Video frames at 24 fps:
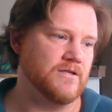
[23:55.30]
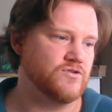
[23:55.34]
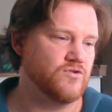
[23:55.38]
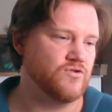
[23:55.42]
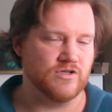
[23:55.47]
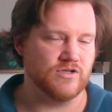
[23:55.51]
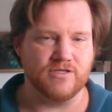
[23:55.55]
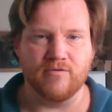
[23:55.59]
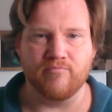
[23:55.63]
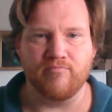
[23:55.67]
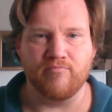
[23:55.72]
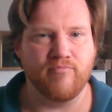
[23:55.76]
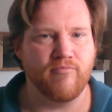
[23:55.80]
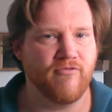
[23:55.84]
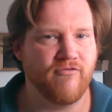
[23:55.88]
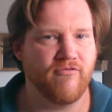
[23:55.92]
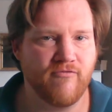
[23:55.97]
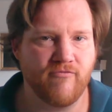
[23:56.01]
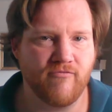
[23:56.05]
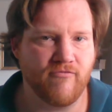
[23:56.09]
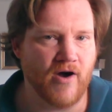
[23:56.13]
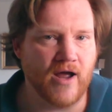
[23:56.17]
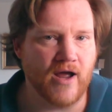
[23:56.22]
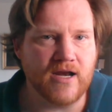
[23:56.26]
towards a
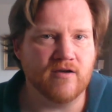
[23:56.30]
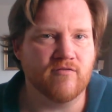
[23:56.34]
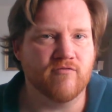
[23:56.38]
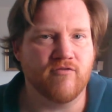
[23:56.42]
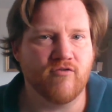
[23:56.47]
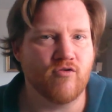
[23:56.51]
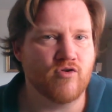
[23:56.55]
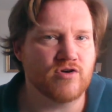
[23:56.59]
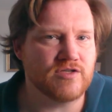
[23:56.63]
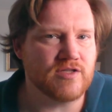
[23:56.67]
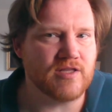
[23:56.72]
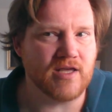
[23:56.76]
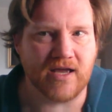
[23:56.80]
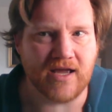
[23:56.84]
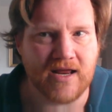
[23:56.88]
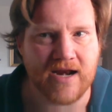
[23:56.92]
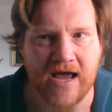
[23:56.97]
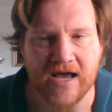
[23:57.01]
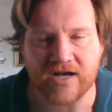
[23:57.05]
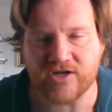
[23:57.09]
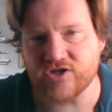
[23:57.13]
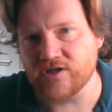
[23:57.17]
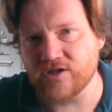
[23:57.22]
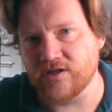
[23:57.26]
fighting force that
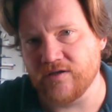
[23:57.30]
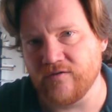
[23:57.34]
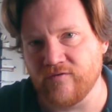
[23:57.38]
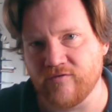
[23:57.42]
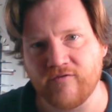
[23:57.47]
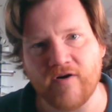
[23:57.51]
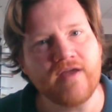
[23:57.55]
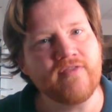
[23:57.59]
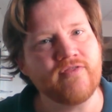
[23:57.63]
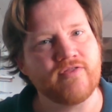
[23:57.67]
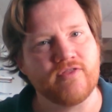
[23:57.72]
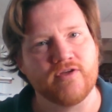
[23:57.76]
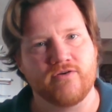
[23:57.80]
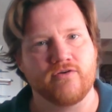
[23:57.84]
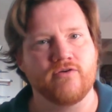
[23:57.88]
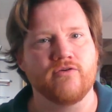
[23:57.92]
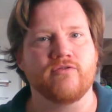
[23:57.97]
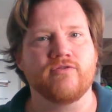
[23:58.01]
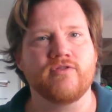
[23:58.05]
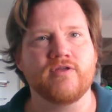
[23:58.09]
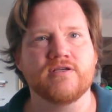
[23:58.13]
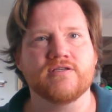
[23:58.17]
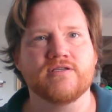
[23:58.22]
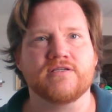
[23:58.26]
can actually fight the
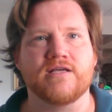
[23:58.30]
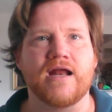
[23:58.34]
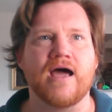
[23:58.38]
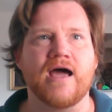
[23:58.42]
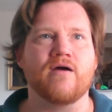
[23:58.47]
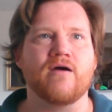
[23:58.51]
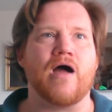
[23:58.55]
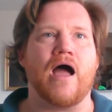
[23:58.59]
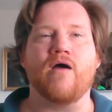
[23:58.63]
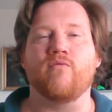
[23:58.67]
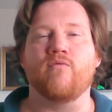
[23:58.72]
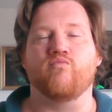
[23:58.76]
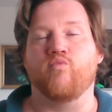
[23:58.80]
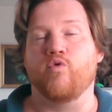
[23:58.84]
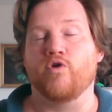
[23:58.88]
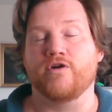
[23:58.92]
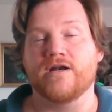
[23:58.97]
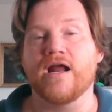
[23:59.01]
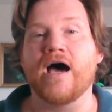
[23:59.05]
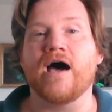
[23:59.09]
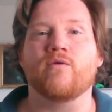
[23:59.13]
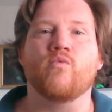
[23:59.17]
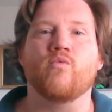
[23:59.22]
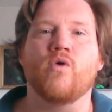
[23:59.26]
Houthis. And I
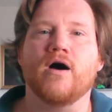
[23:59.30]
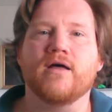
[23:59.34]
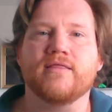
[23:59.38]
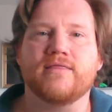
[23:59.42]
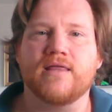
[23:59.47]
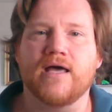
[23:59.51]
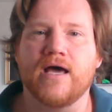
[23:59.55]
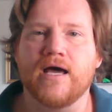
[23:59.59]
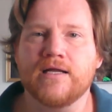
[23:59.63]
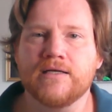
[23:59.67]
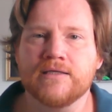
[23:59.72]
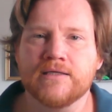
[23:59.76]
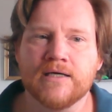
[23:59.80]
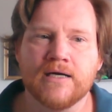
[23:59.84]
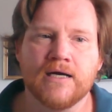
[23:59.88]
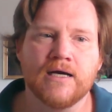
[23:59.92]
would not want that.